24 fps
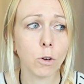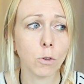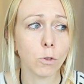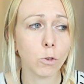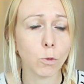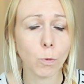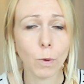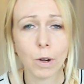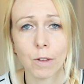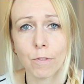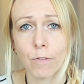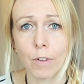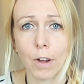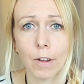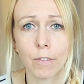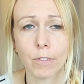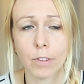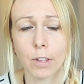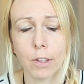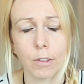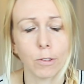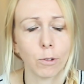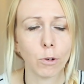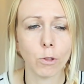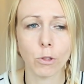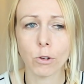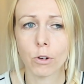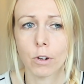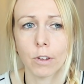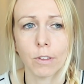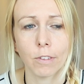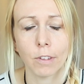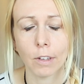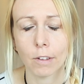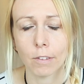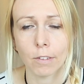25 cents or
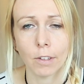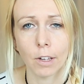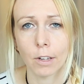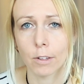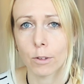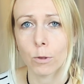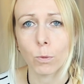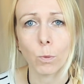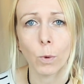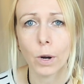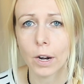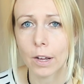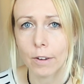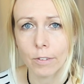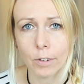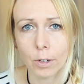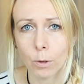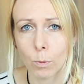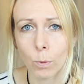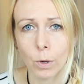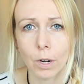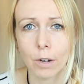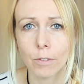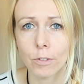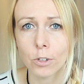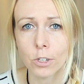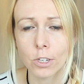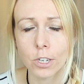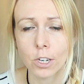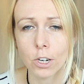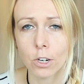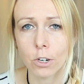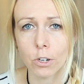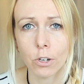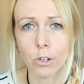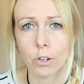36 cents, whatever
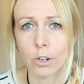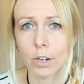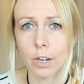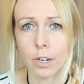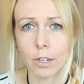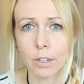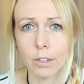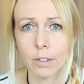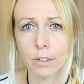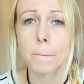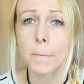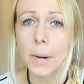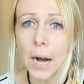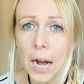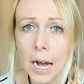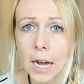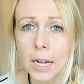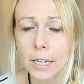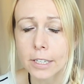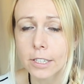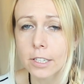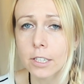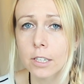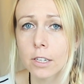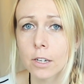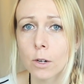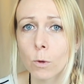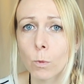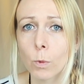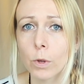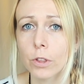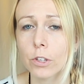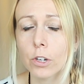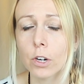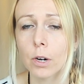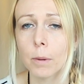tier you're in. But
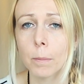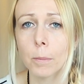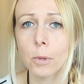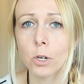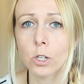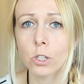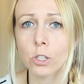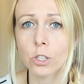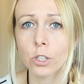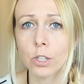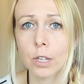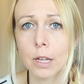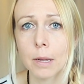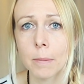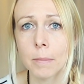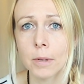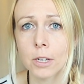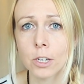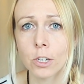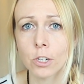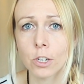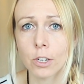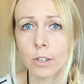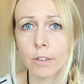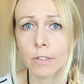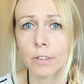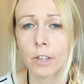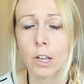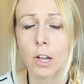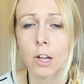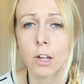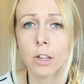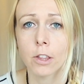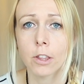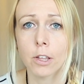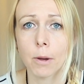with commercial images,
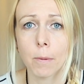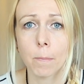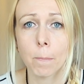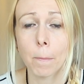the